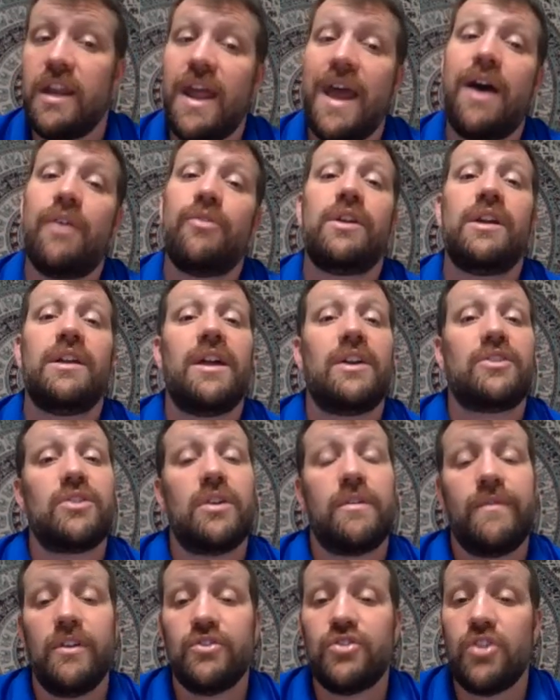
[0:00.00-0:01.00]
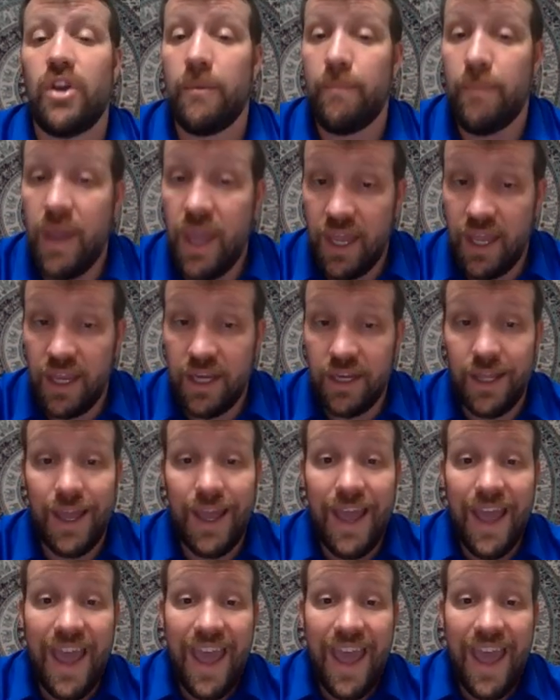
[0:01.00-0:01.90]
and how the electric fields are made,